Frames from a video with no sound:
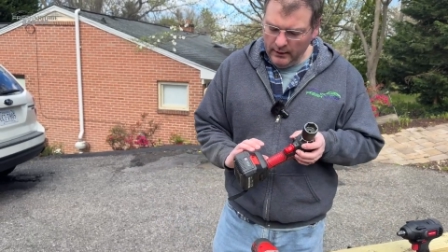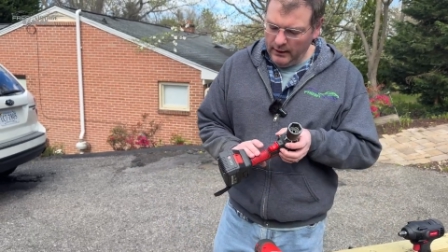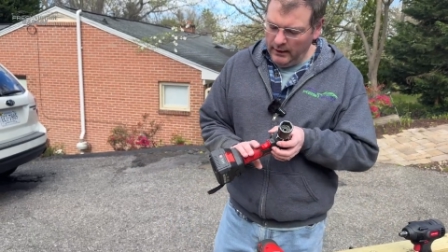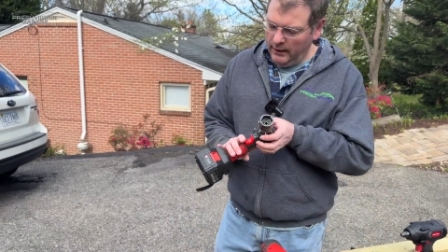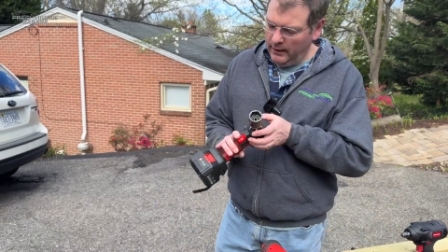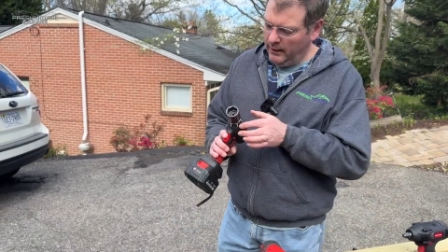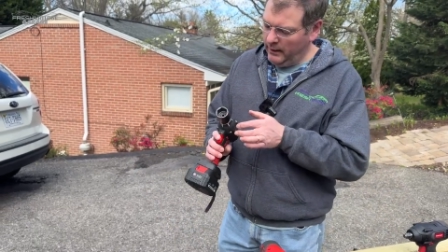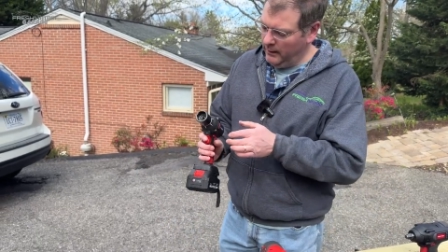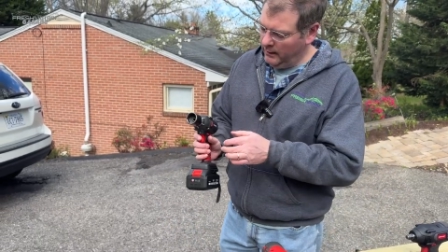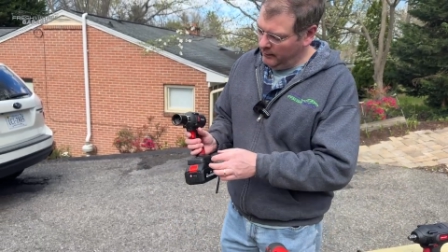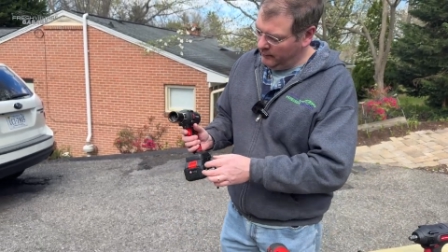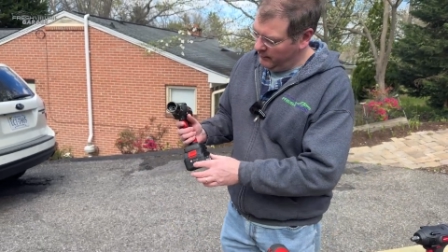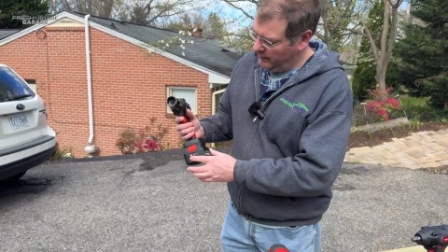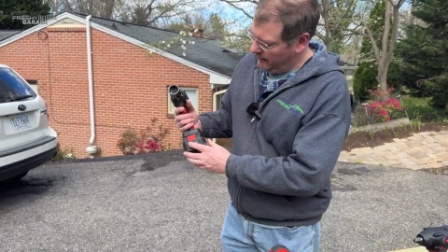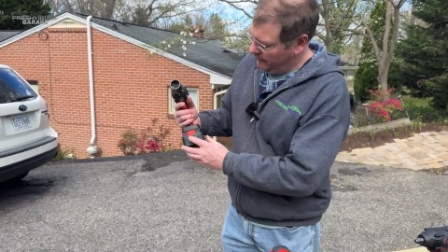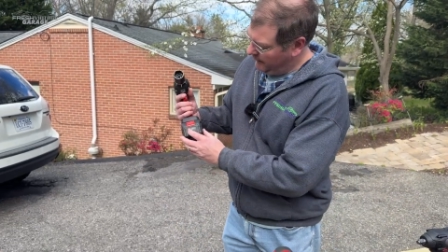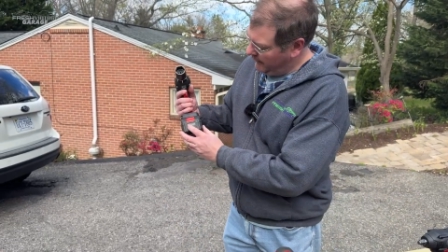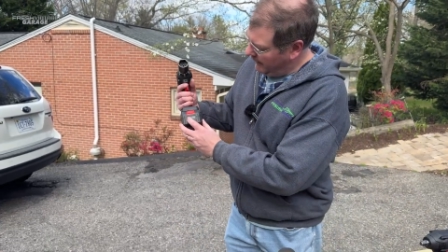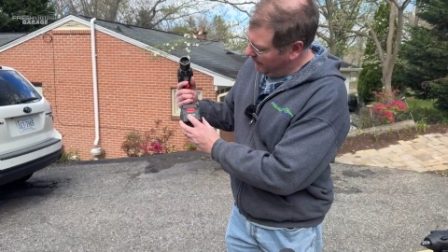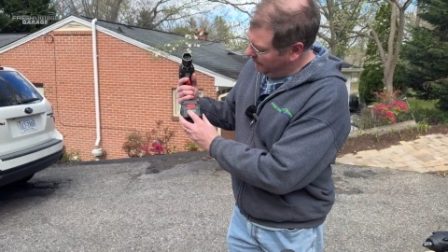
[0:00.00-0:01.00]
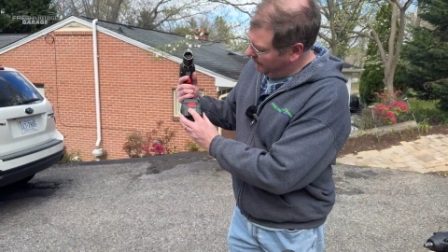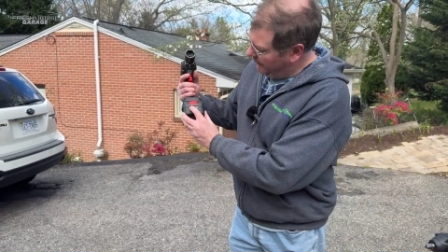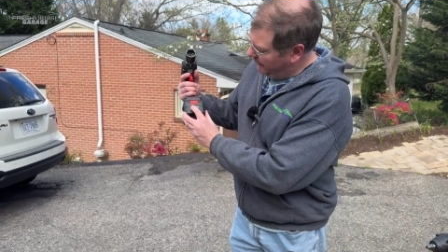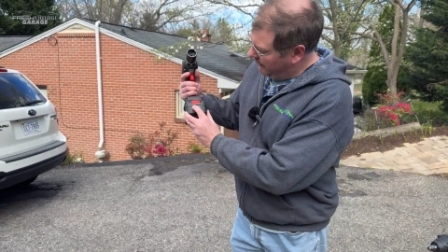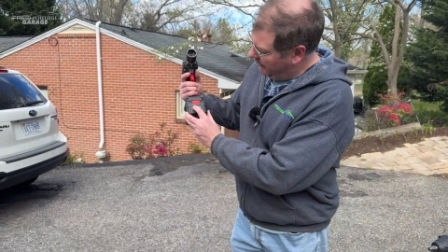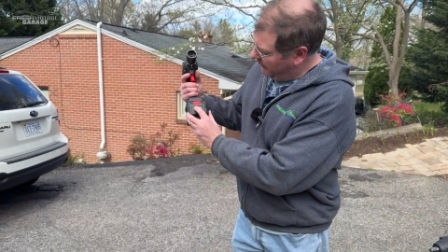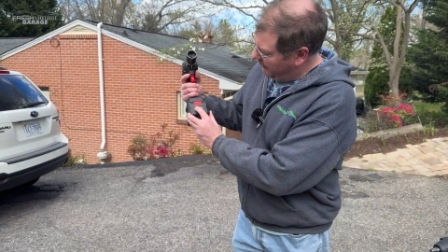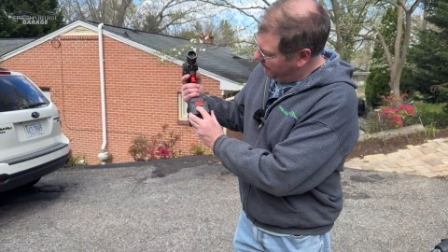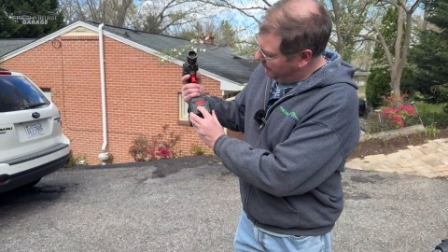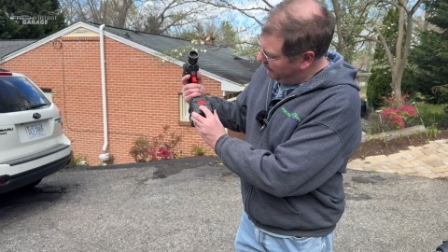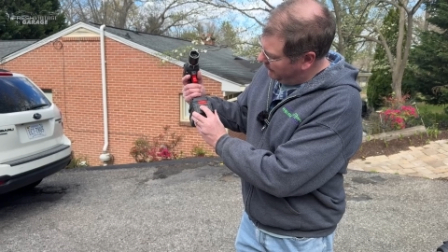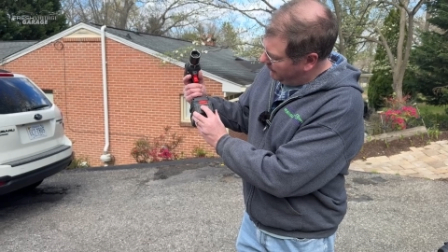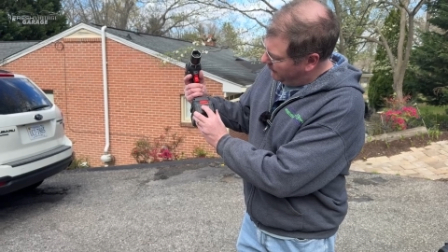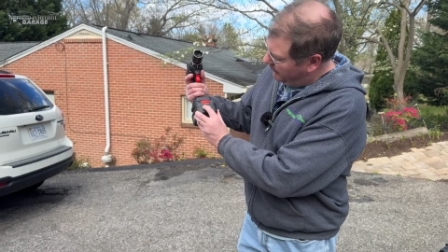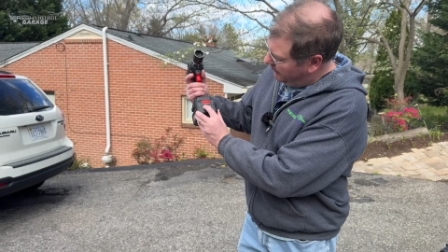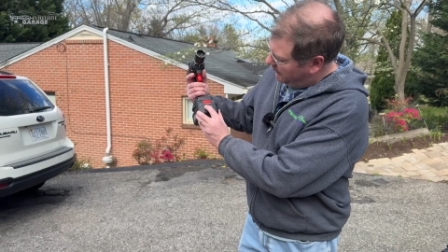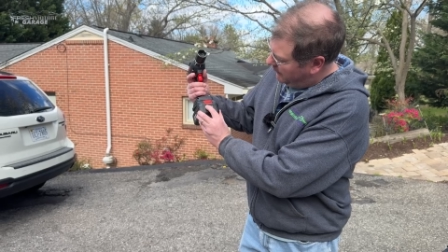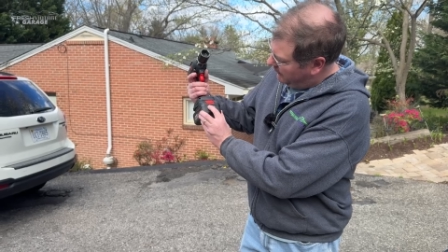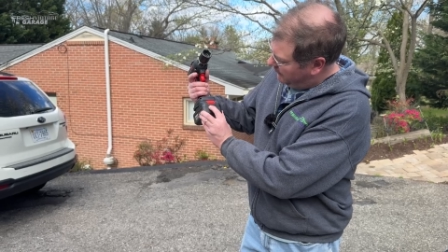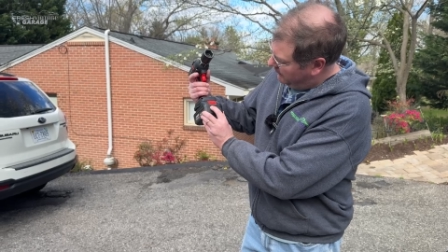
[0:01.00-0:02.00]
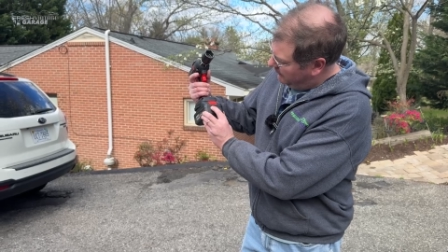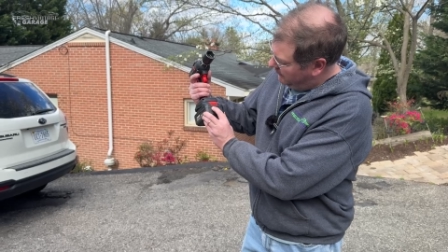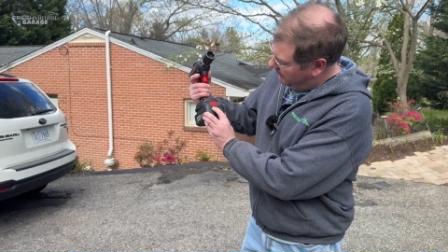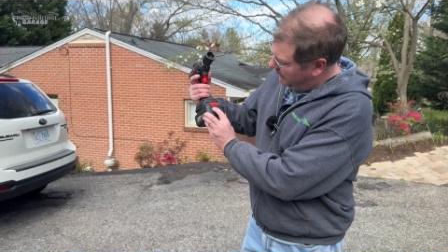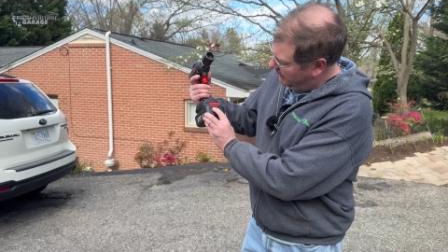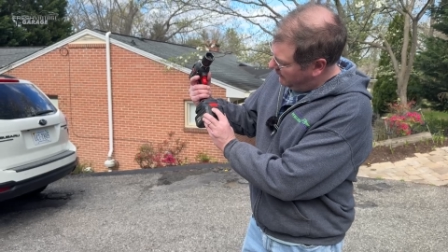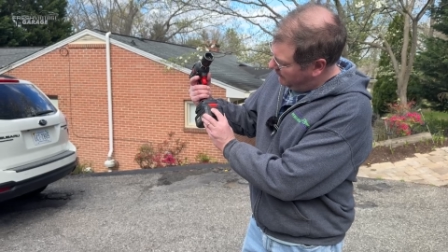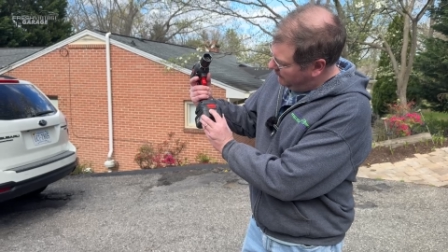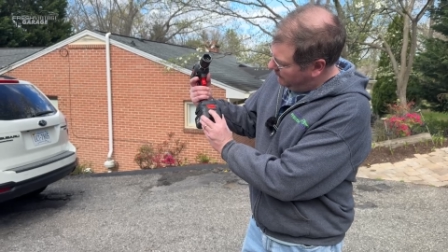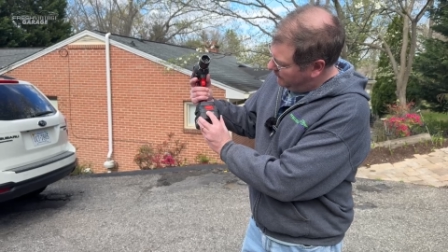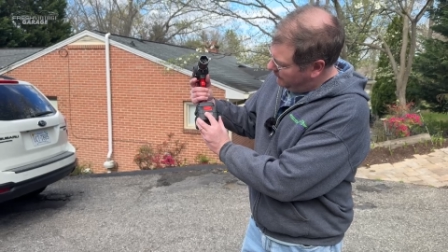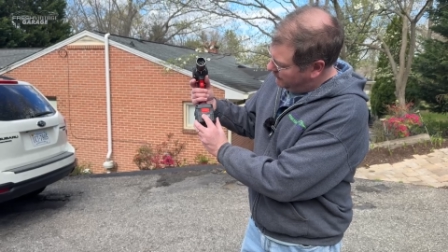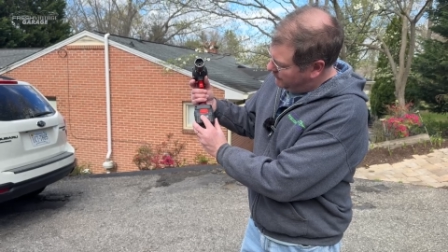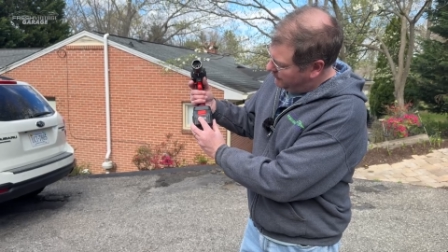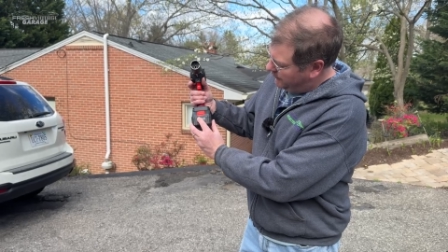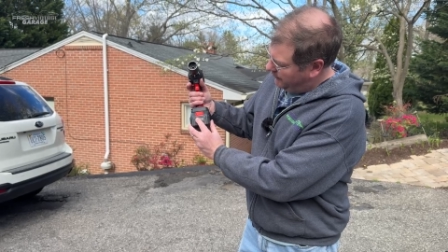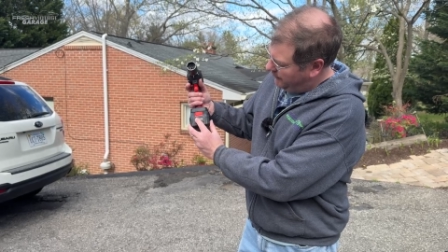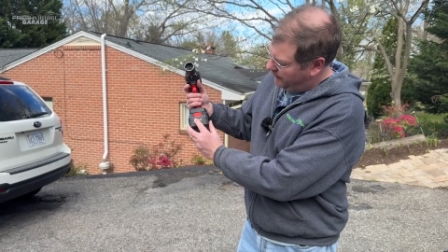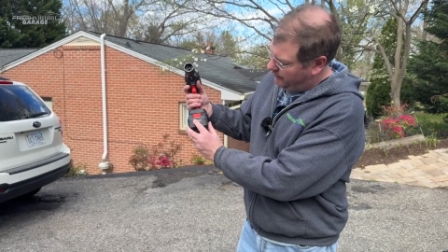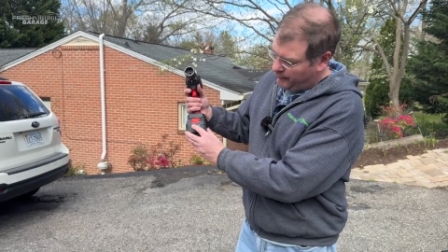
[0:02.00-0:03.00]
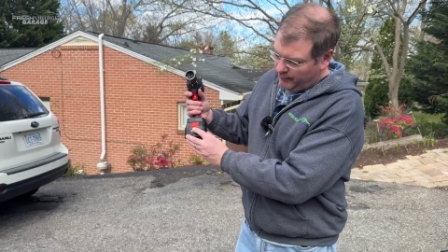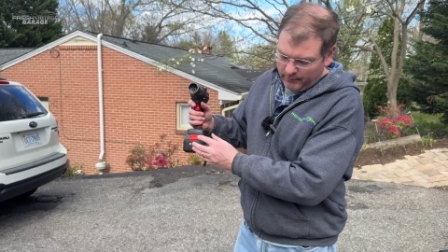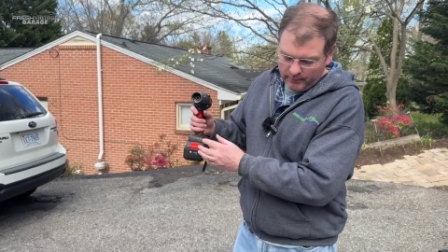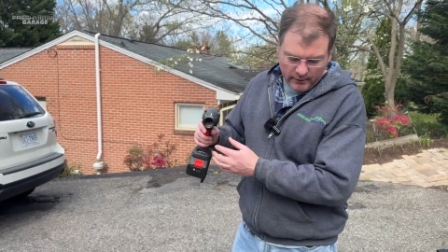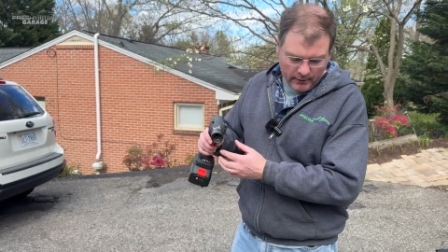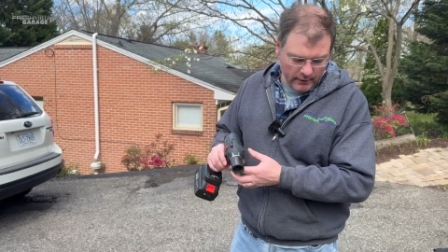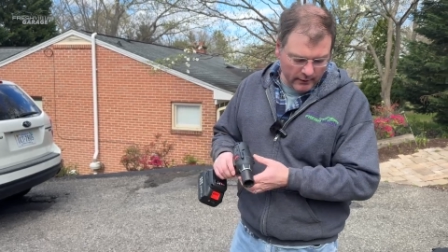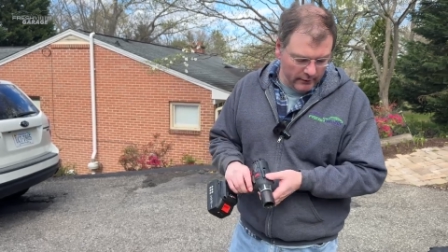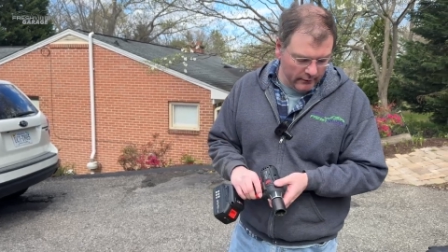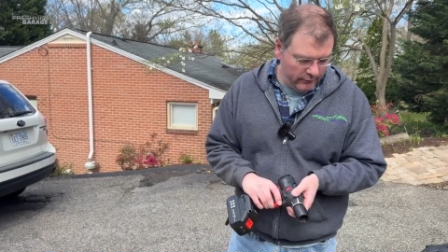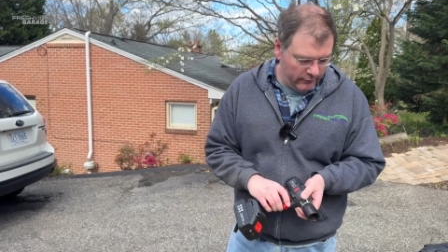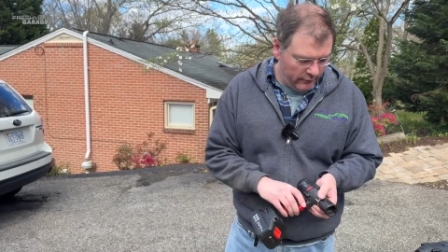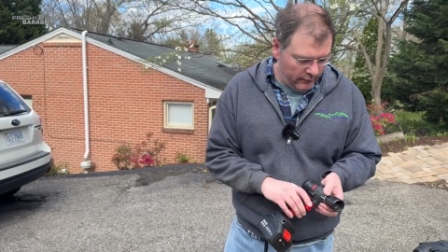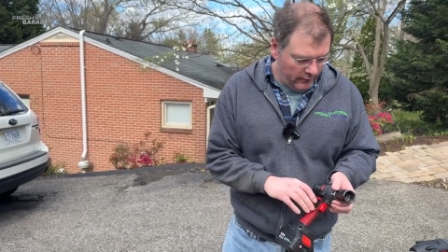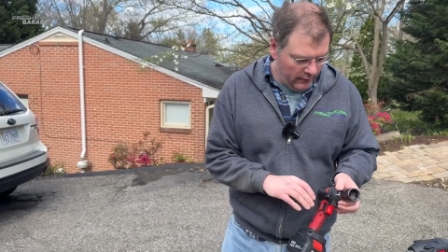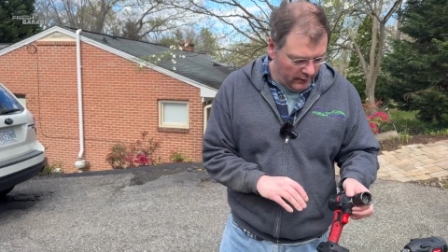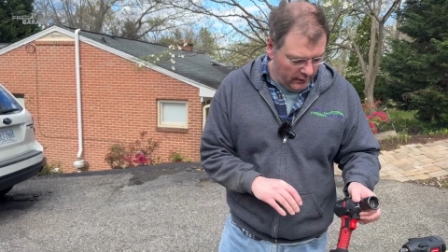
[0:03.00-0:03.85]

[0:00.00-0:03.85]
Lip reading: And let's see if that recovered at all. No, it's still showing 3 bars.